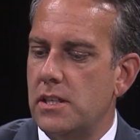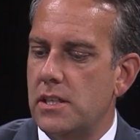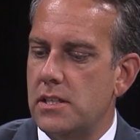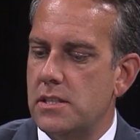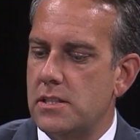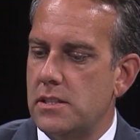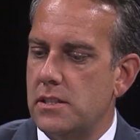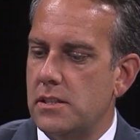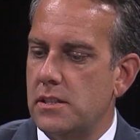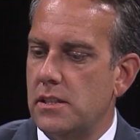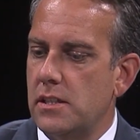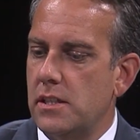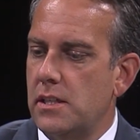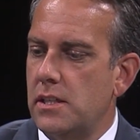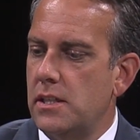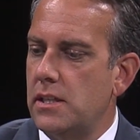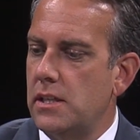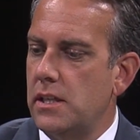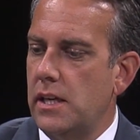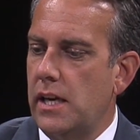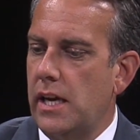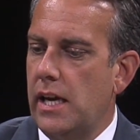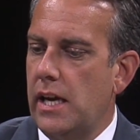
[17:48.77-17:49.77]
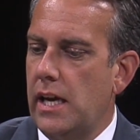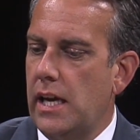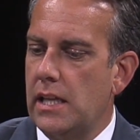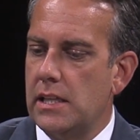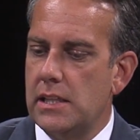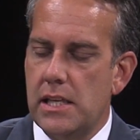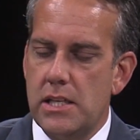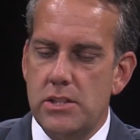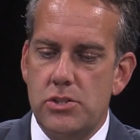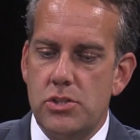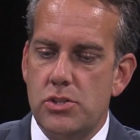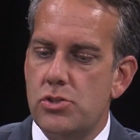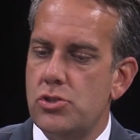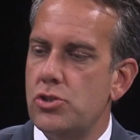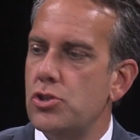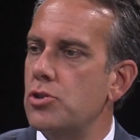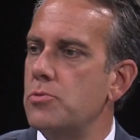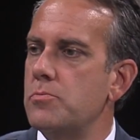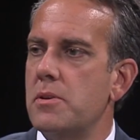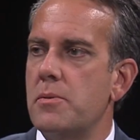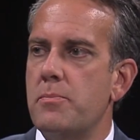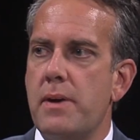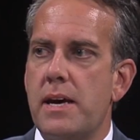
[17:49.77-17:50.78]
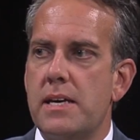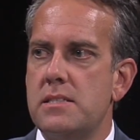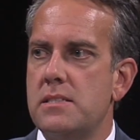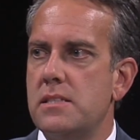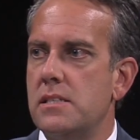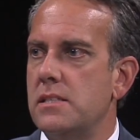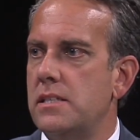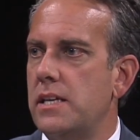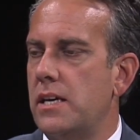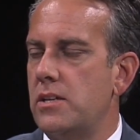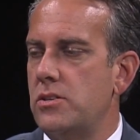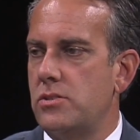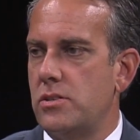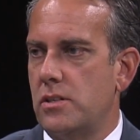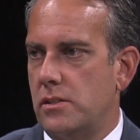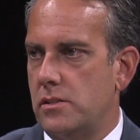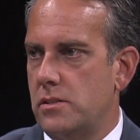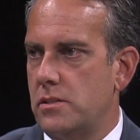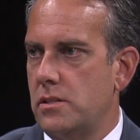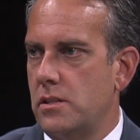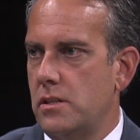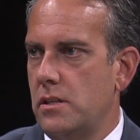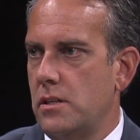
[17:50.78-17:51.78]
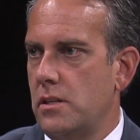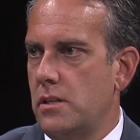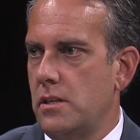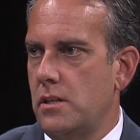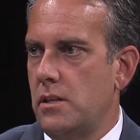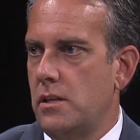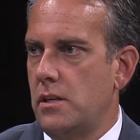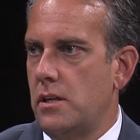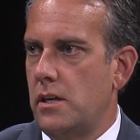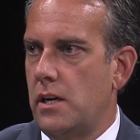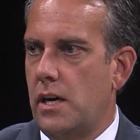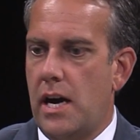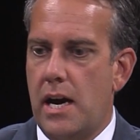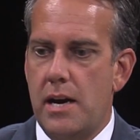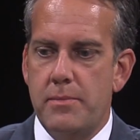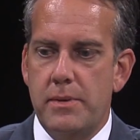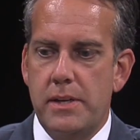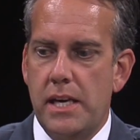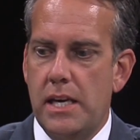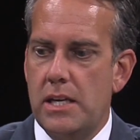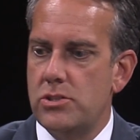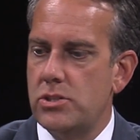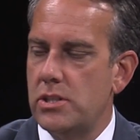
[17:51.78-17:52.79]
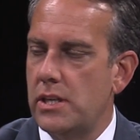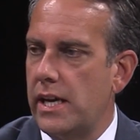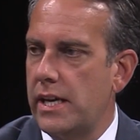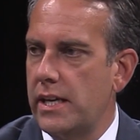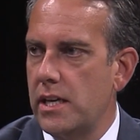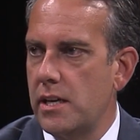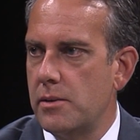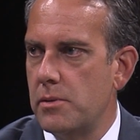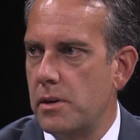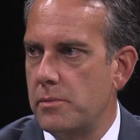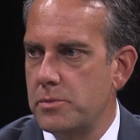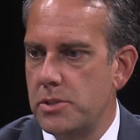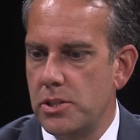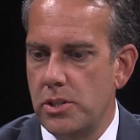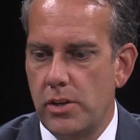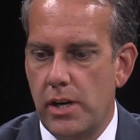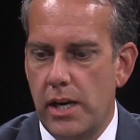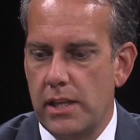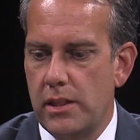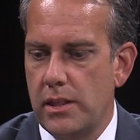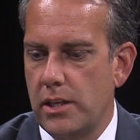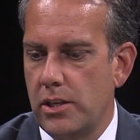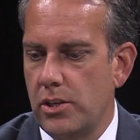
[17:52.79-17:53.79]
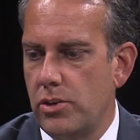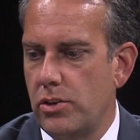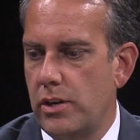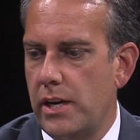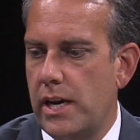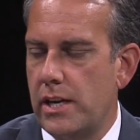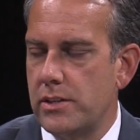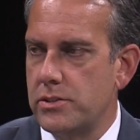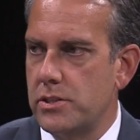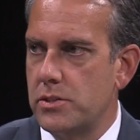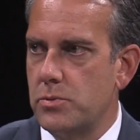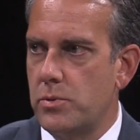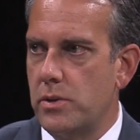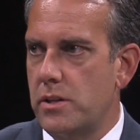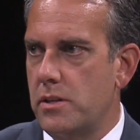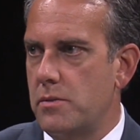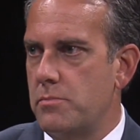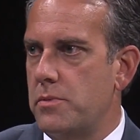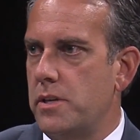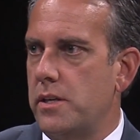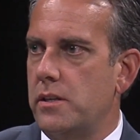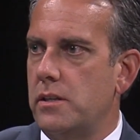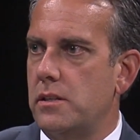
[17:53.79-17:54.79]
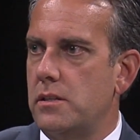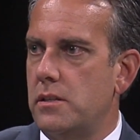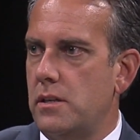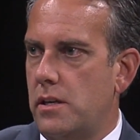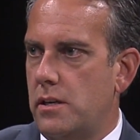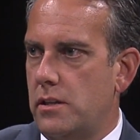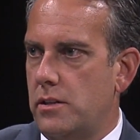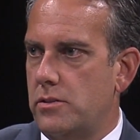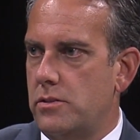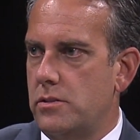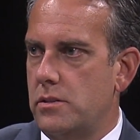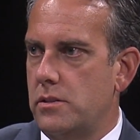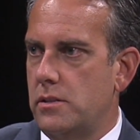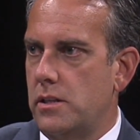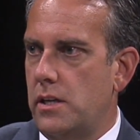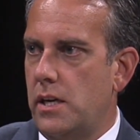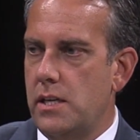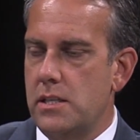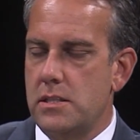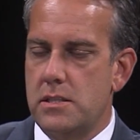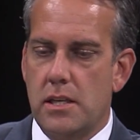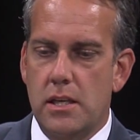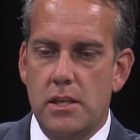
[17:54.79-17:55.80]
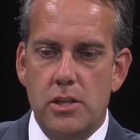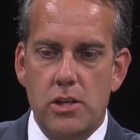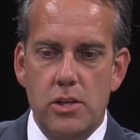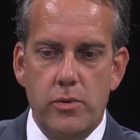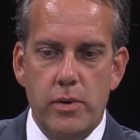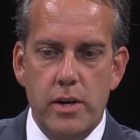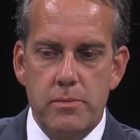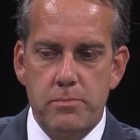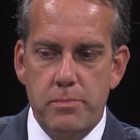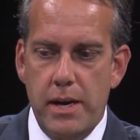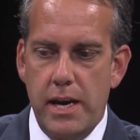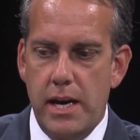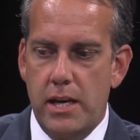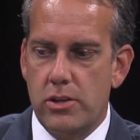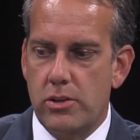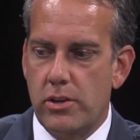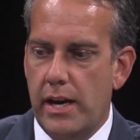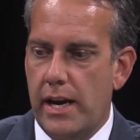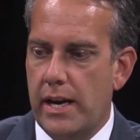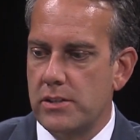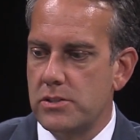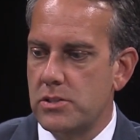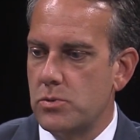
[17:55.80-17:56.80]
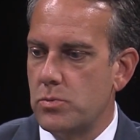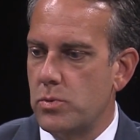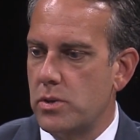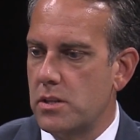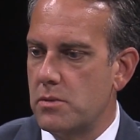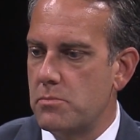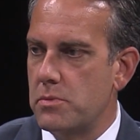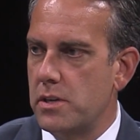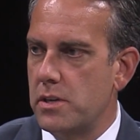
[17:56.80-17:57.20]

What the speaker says: is, and let's assume the best intentions. I'm an agent, I come up to you, I think your house is worth $1 million. I say, you know what, Pat, your house is worth $1